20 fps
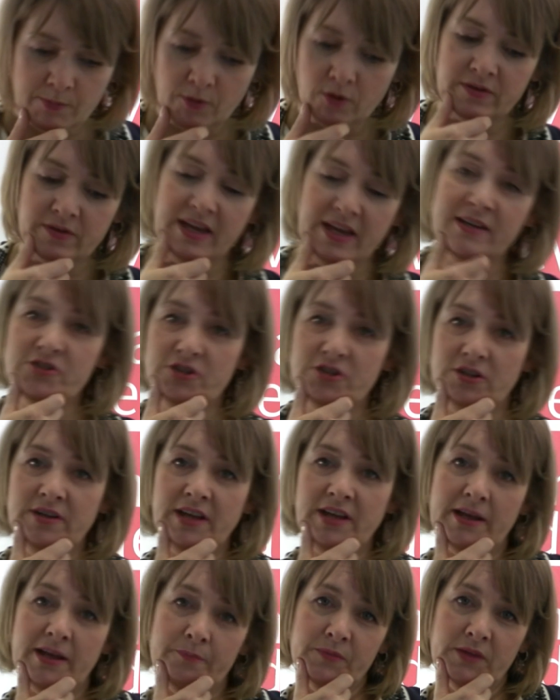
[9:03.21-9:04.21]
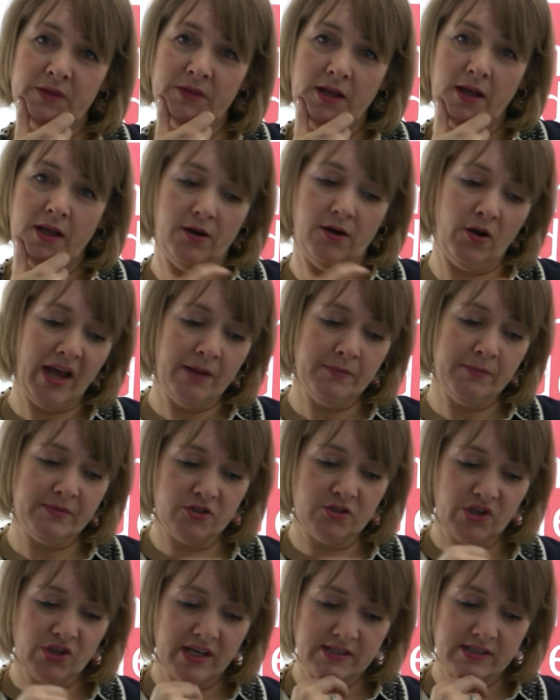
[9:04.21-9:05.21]
about the internet, now I'm
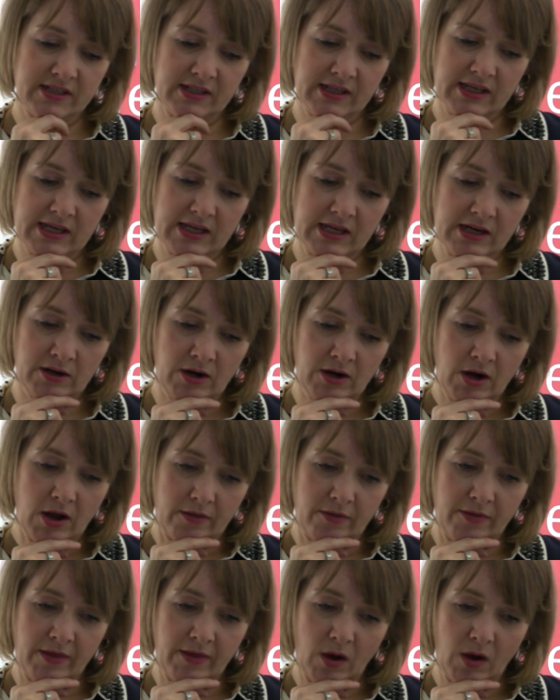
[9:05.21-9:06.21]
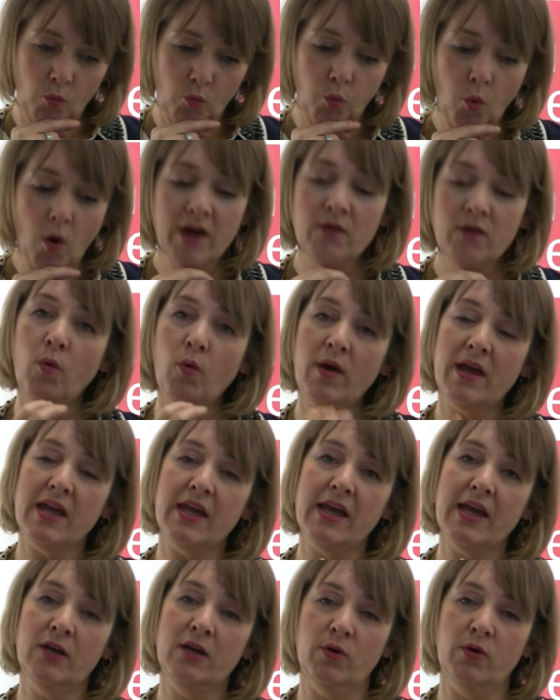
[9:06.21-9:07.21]
suggesting here that one
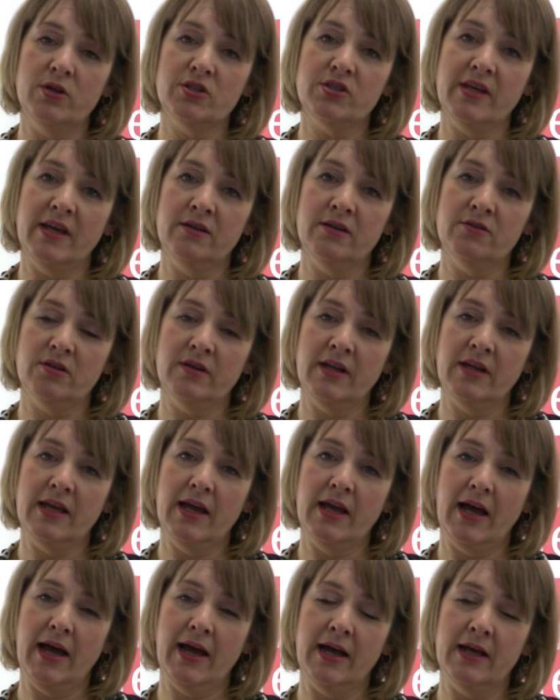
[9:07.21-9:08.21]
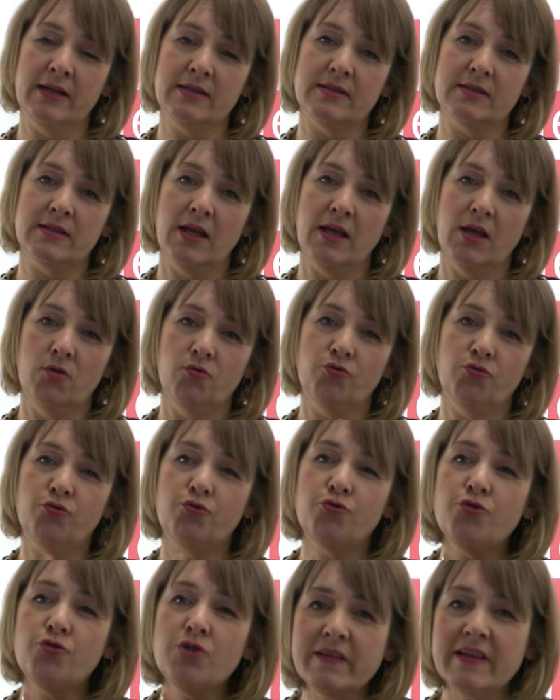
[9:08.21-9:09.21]
way in which the internet has
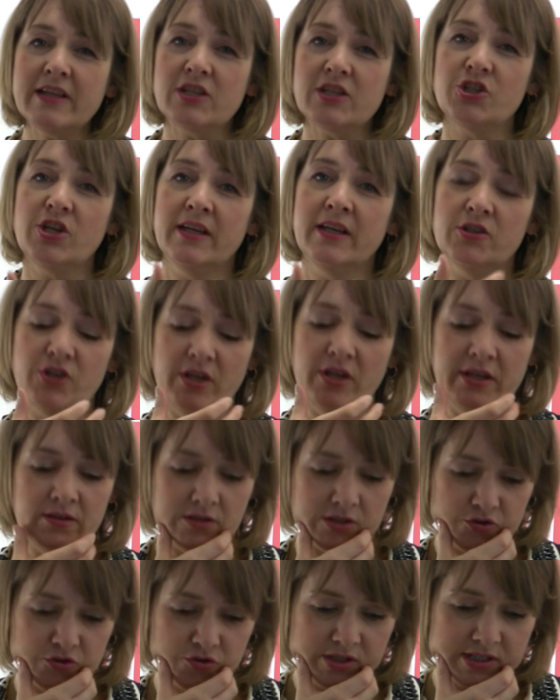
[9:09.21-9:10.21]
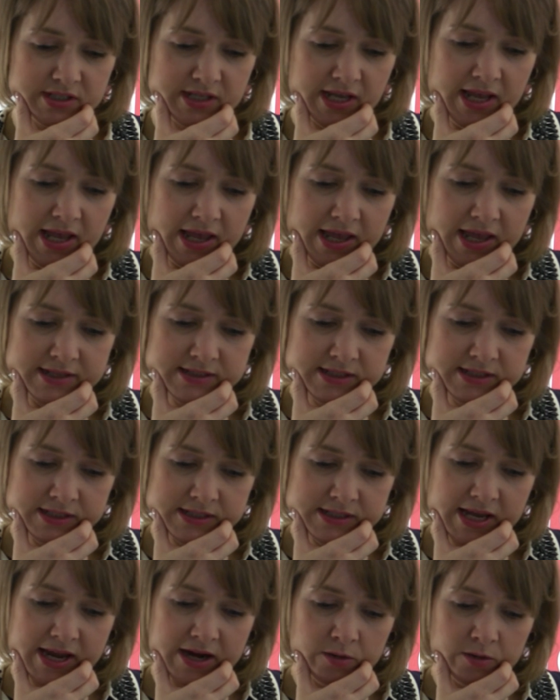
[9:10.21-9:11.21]
really changed industries is in
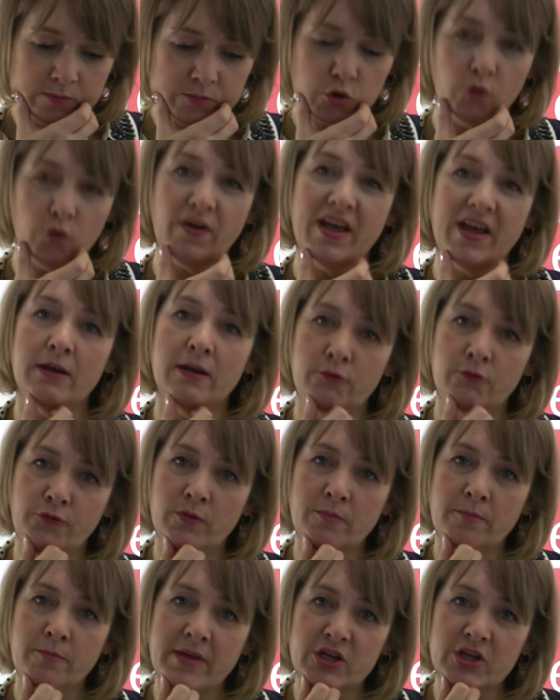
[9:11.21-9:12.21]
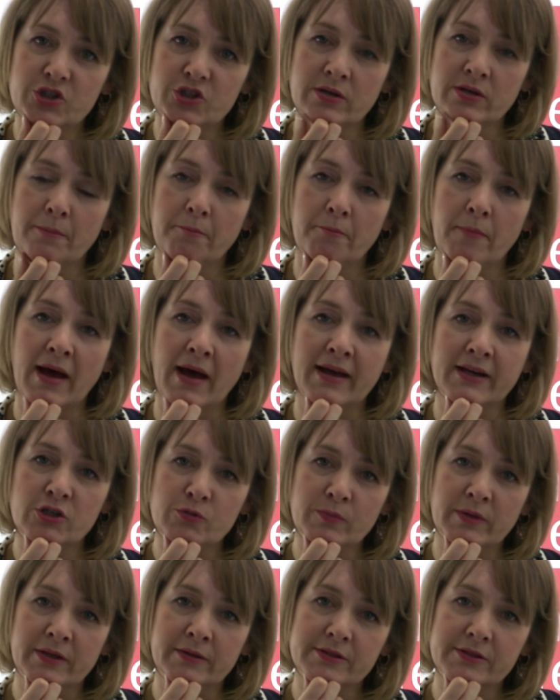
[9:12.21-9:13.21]
terms of information
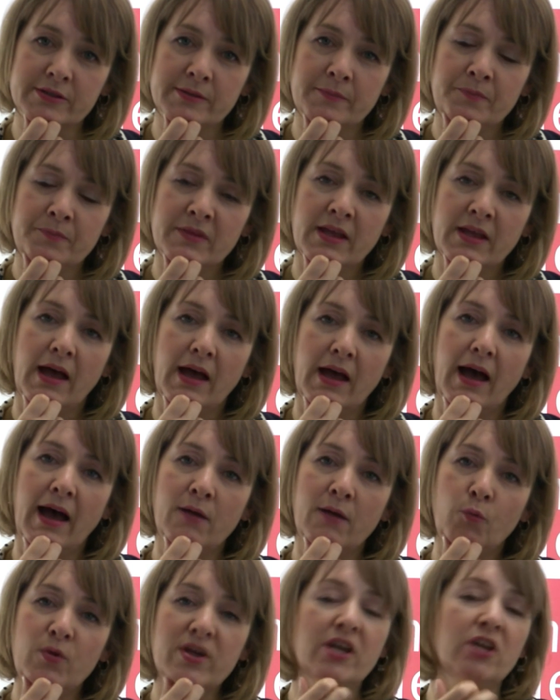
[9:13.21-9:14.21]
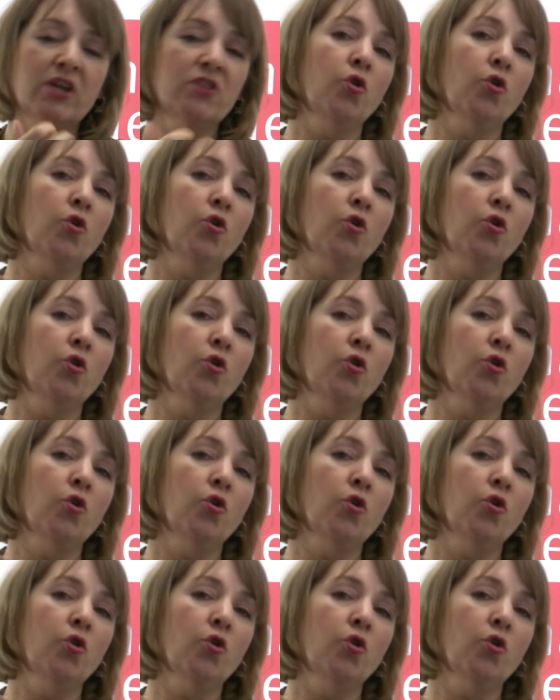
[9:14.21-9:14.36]
management. And we